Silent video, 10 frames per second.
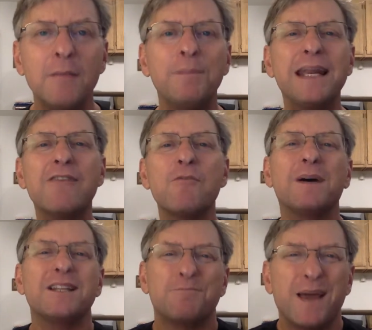But
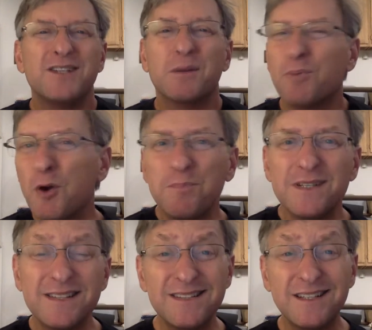everybody's basic
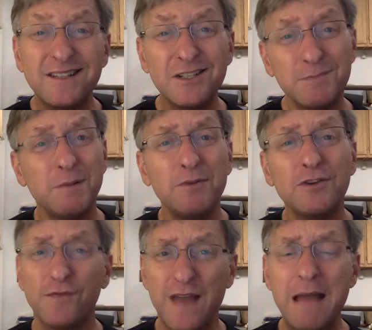purpose is to just be with
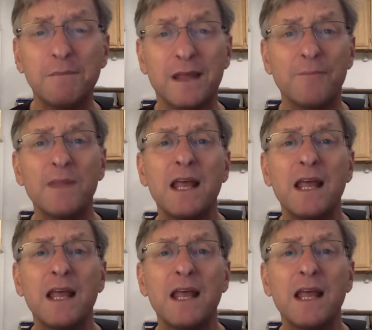your family,